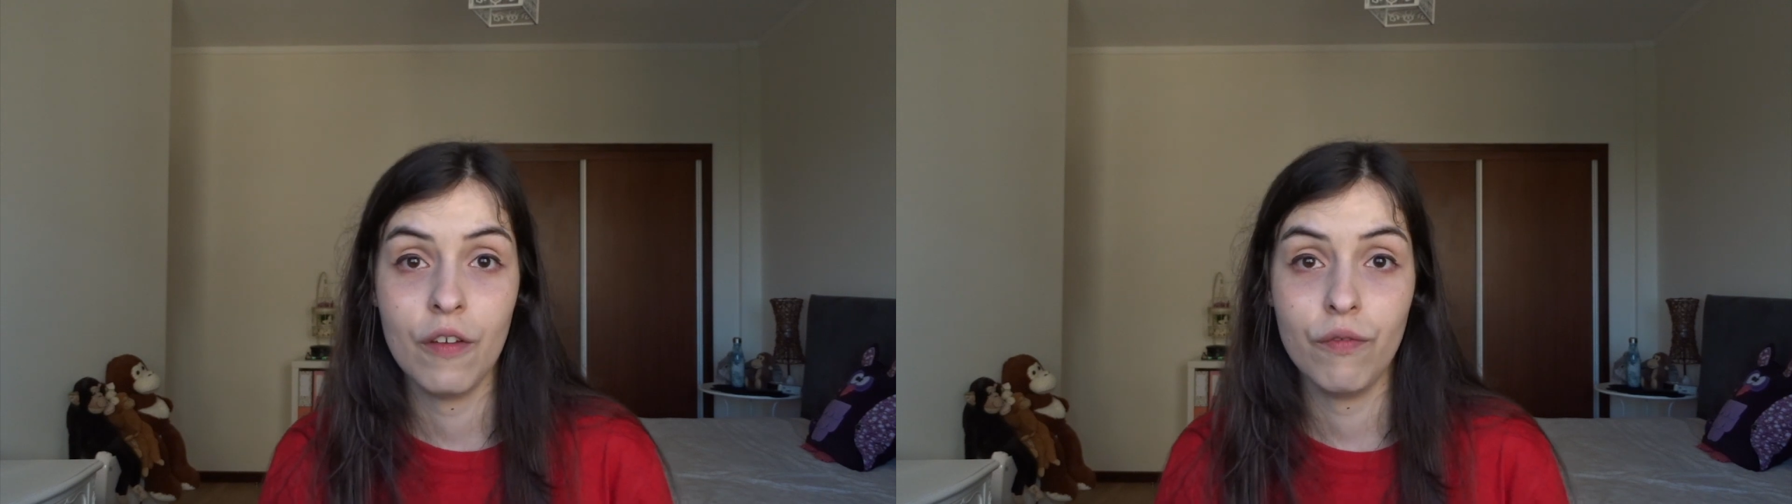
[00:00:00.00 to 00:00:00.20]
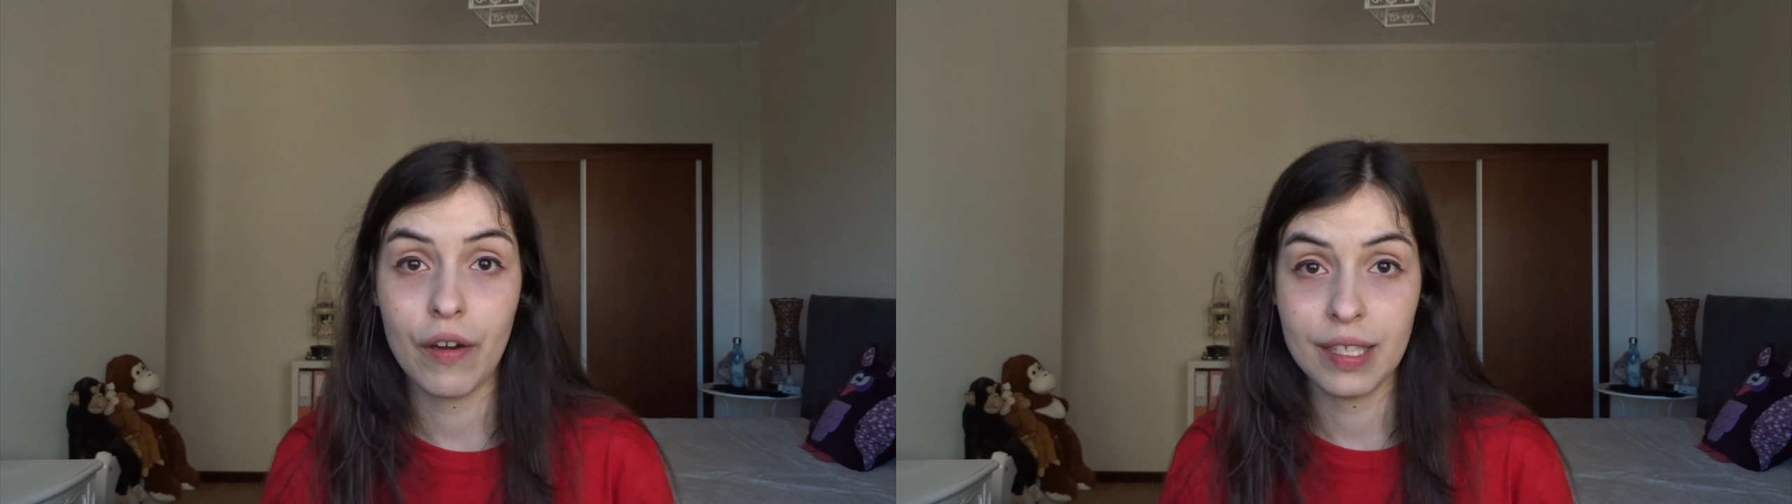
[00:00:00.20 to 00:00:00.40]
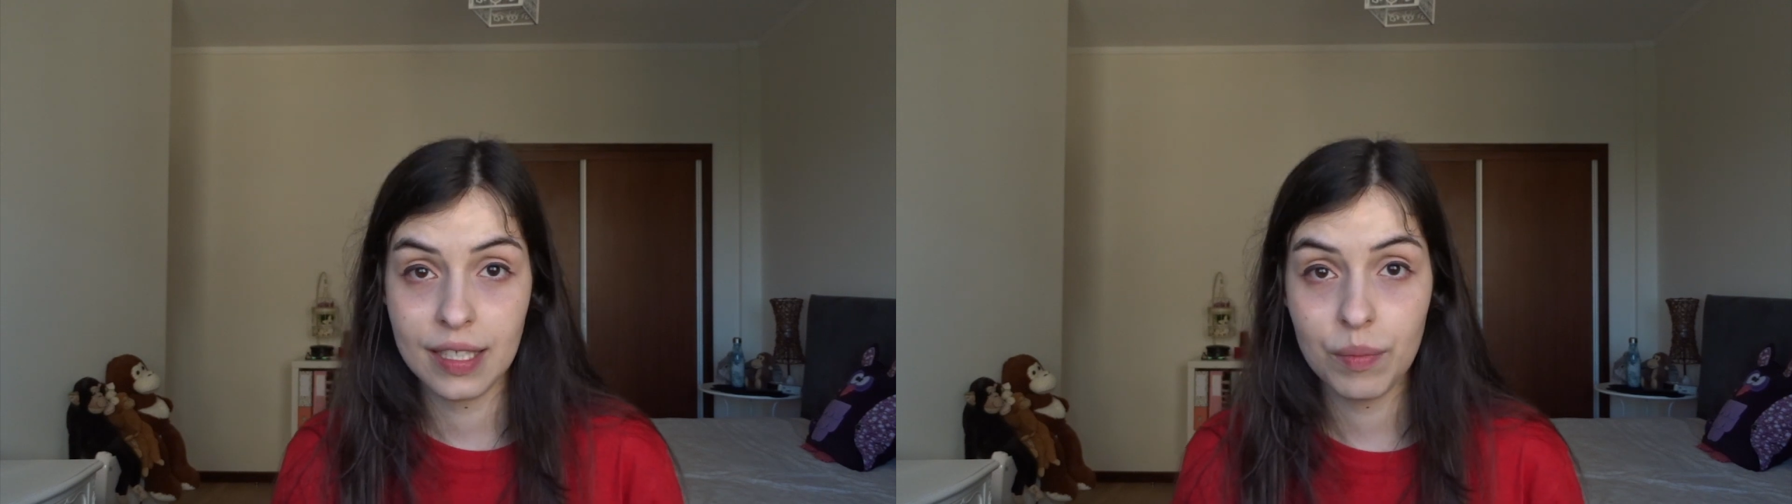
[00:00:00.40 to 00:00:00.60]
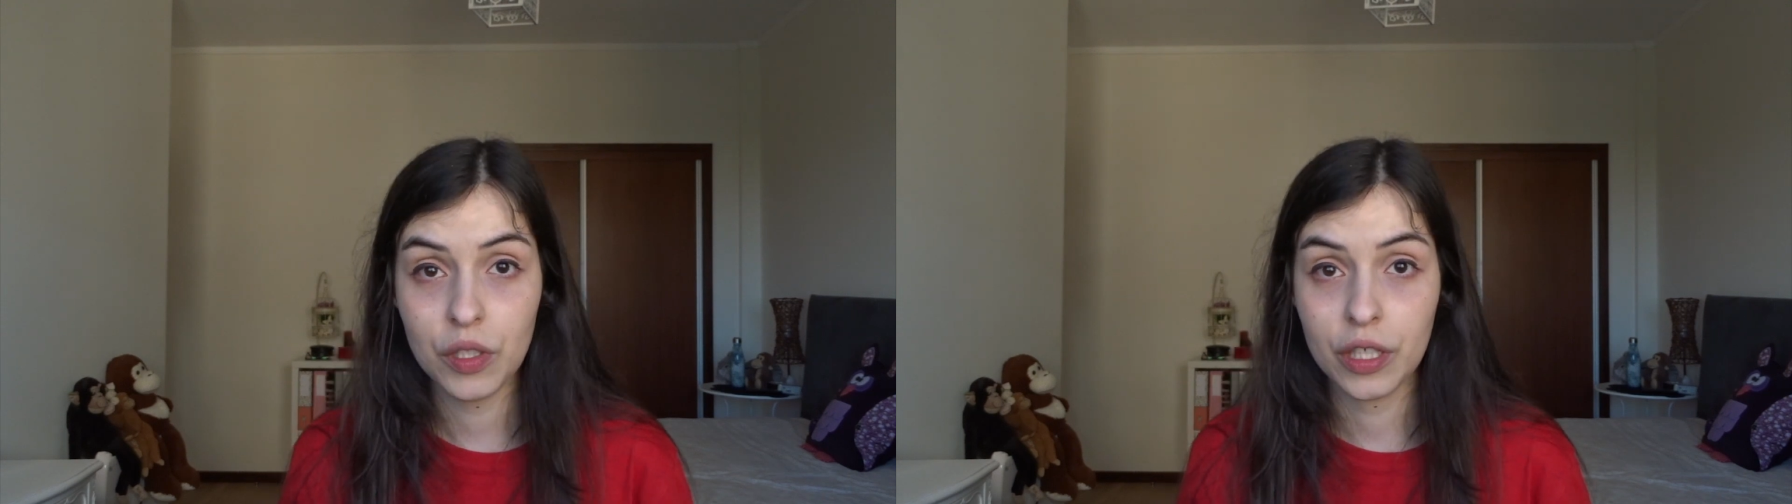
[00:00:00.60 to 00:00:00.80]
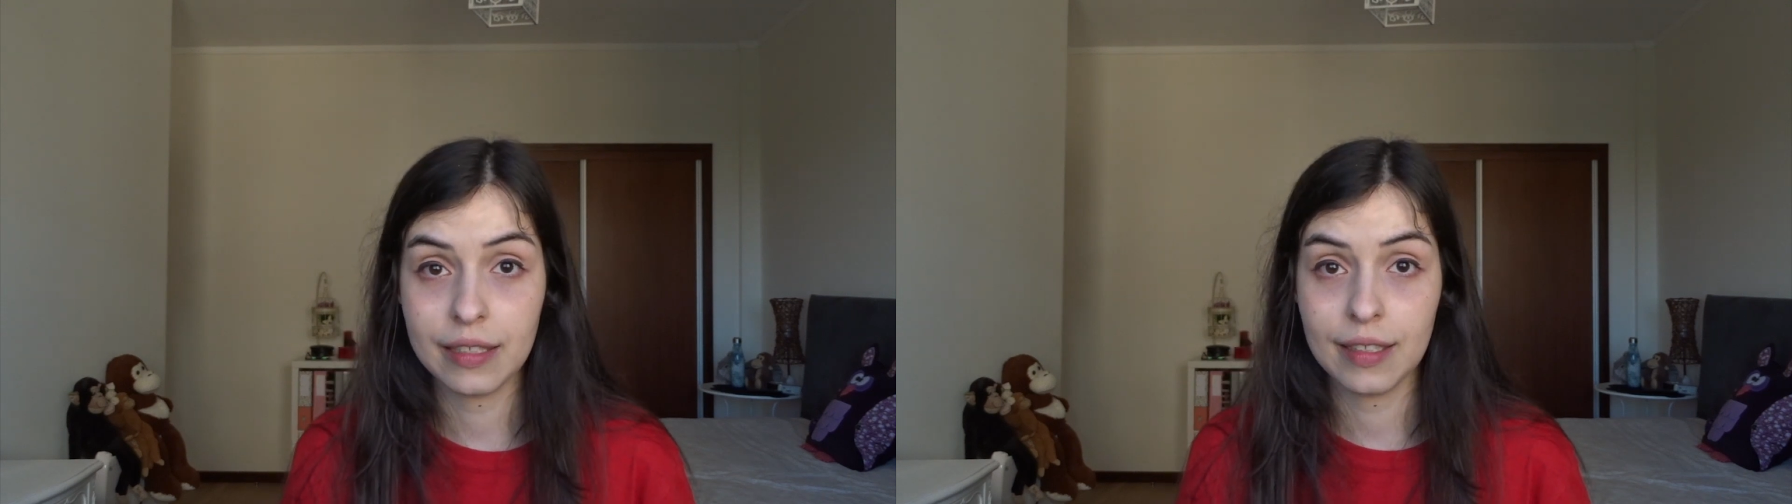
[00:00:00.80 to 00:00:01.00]
very
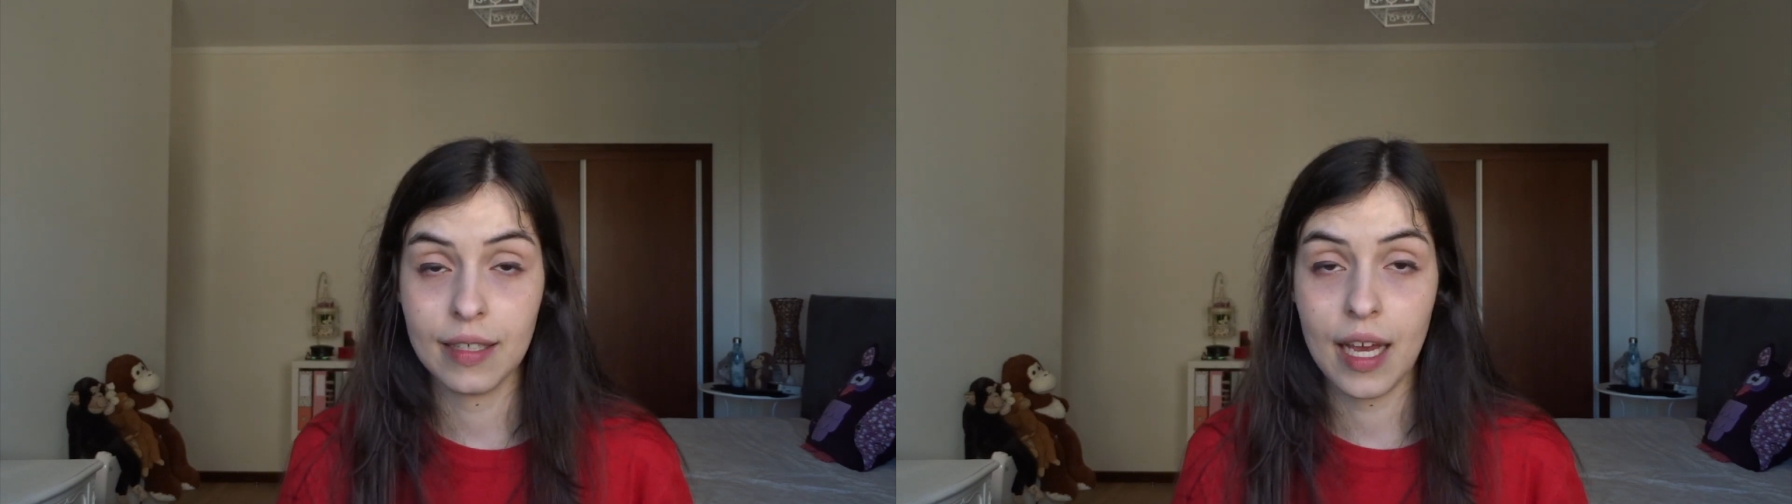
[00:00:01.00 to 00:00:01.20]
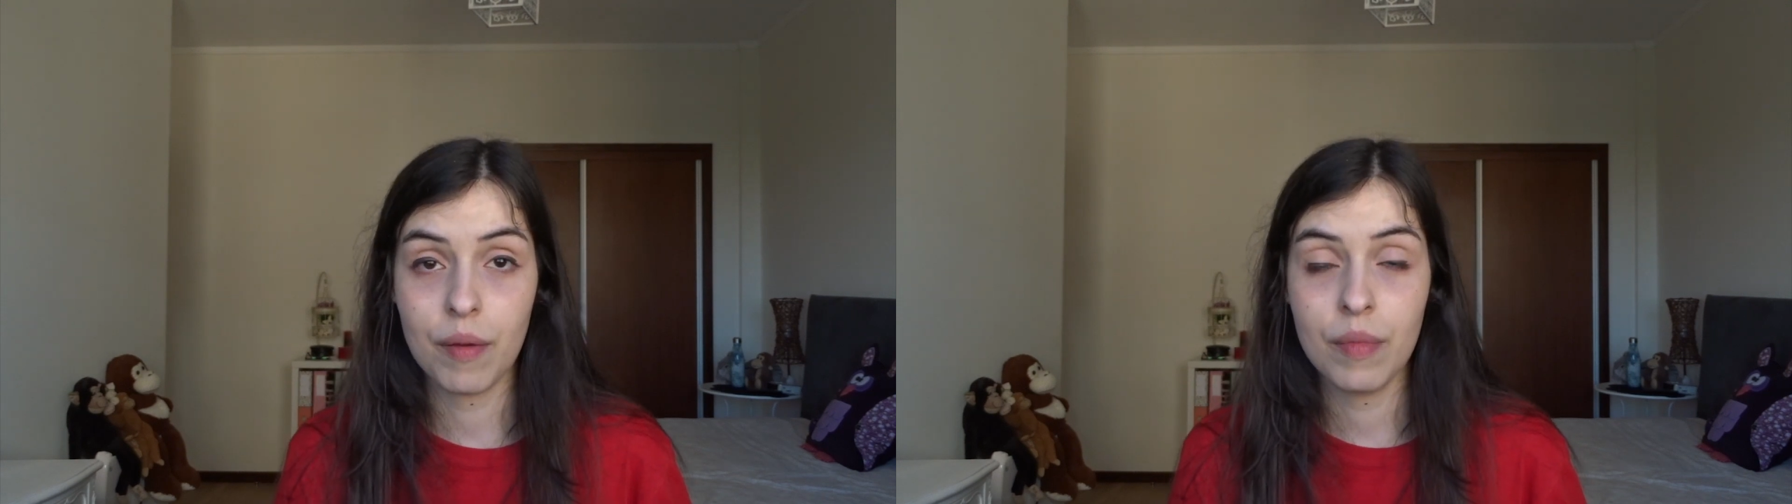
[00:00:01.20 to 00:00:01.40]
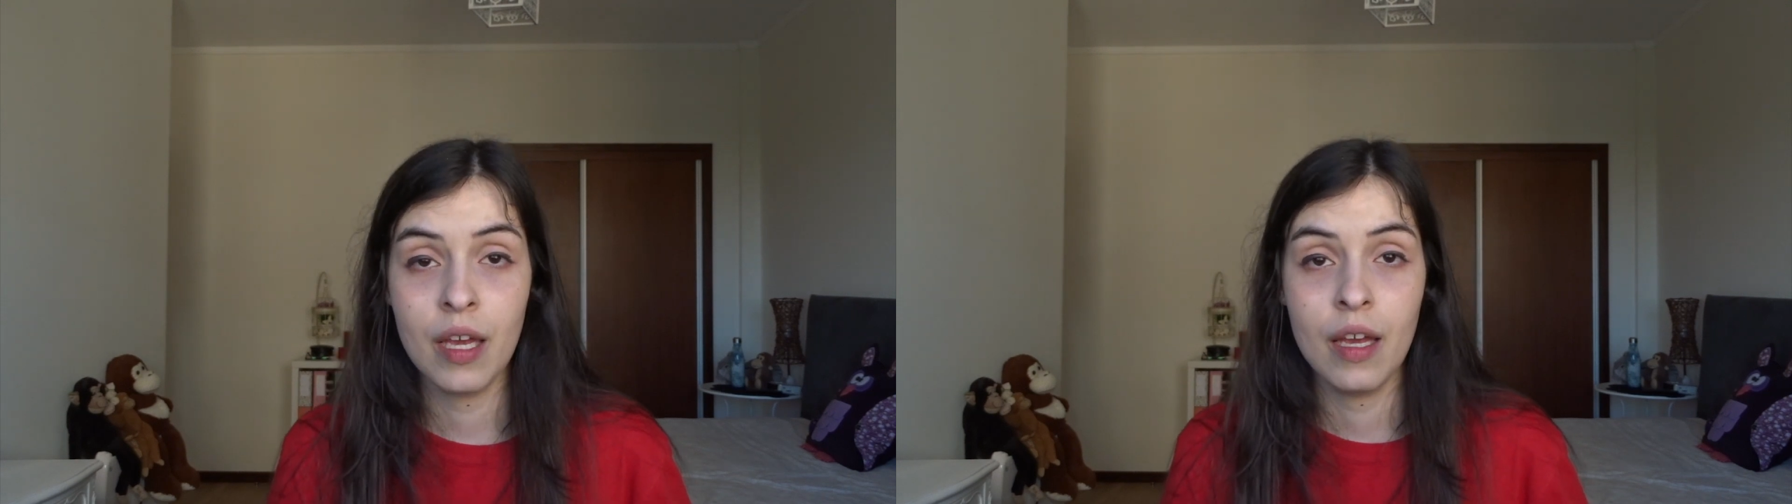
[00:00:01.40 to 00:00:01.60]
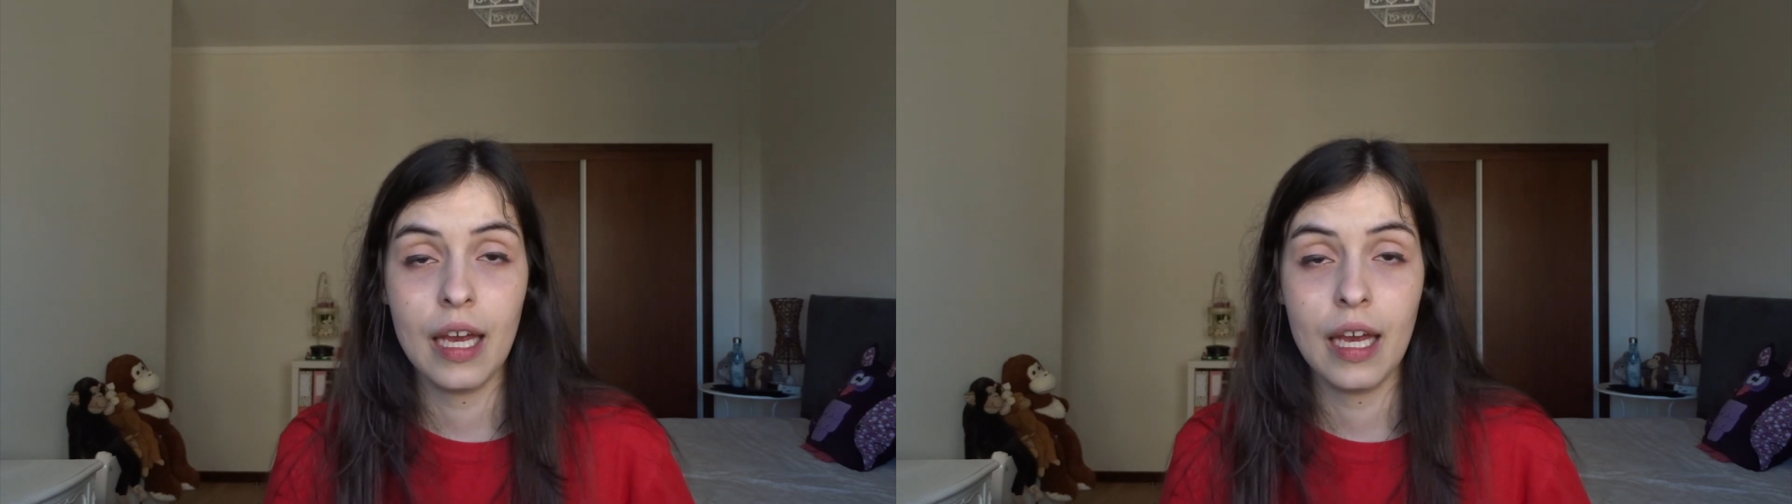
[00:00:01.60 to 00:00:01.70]
similar at the time,